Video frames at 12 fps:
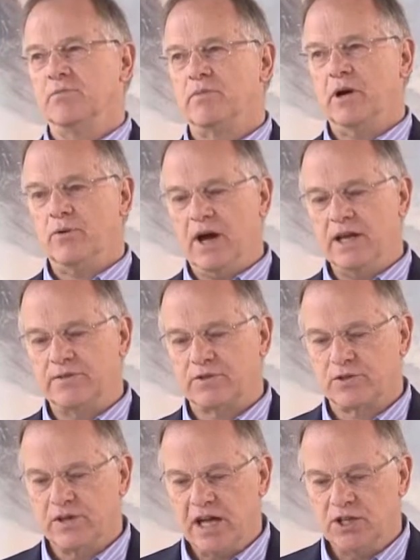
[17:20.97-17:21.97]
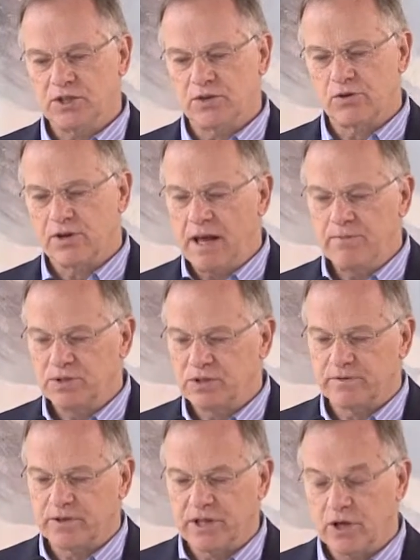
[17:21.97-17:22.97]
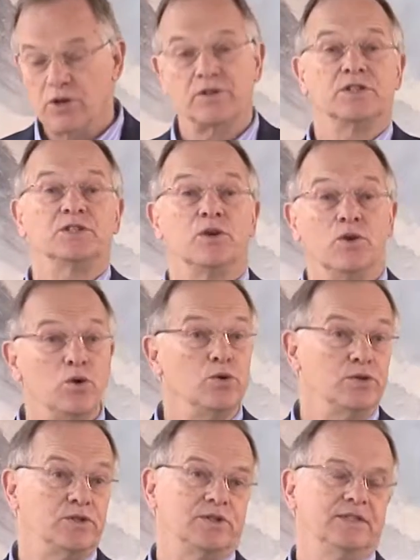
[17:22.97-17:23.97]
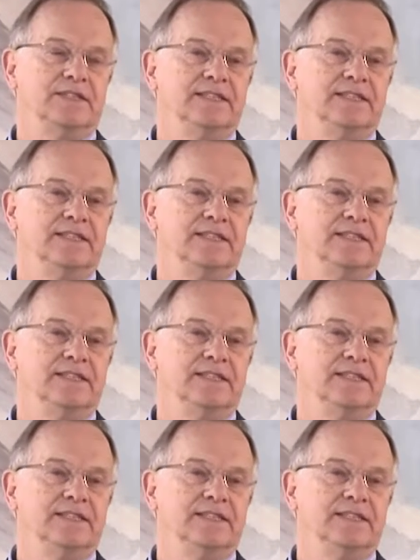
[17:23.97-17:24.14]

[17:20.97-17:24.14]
by right of creation and redemption, for the earth is the Lord's